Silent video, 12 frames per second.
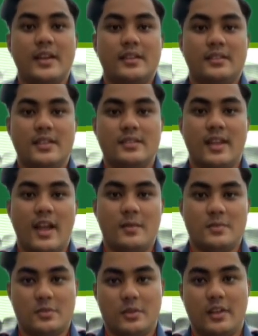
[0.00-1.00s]
This
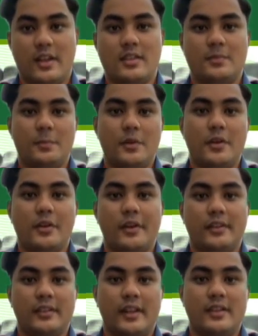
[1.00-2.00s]
helps students explore
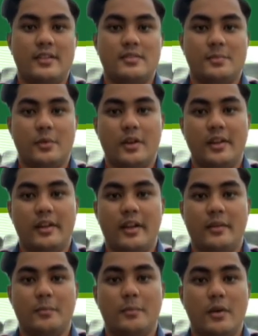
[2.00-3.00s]
content in smaller
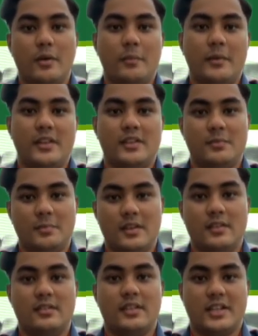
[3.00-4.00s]
and more
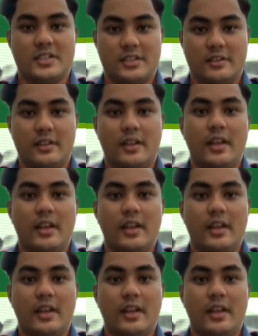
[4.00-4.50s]
manageable sections.